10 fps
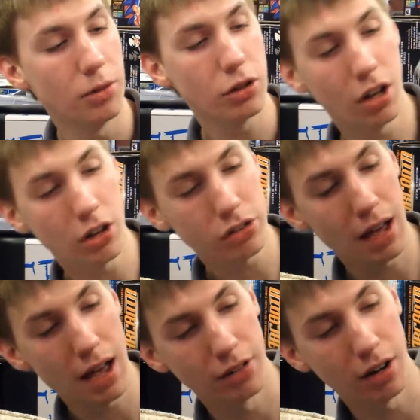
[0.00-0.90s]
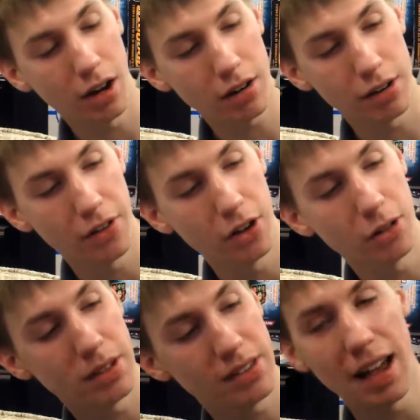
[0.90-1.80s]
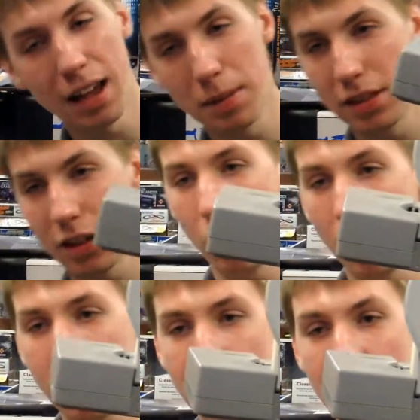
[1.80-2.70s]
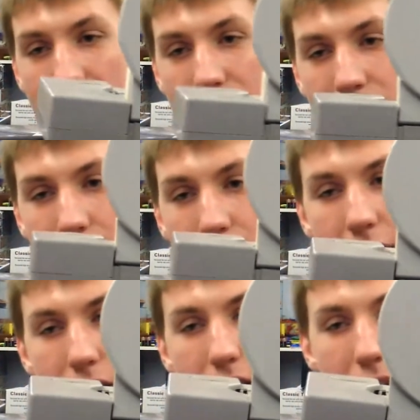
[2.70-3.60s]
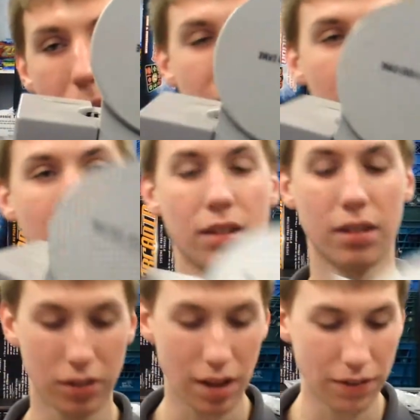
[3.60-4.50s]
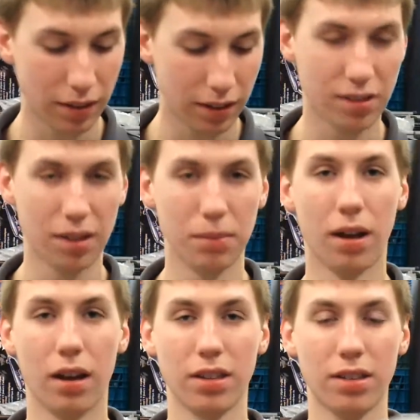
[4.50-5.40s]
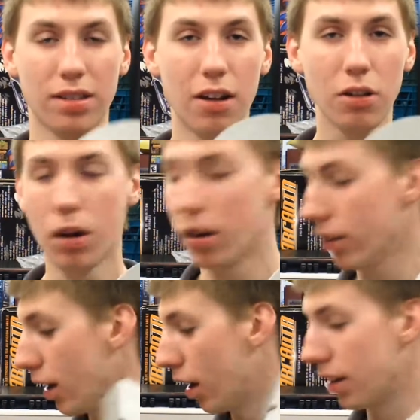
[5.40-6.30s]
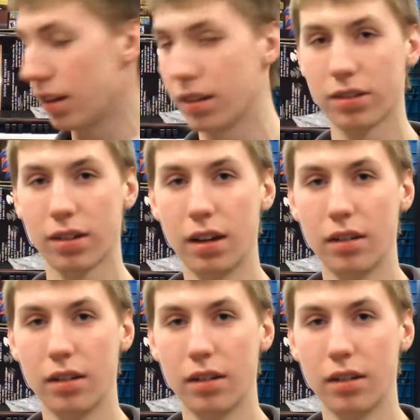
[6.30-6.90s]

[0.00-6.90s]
You can also have a RF out, because yeah, I mean, the quality isn't very good. I mean, there's definitely some, the sound quality on these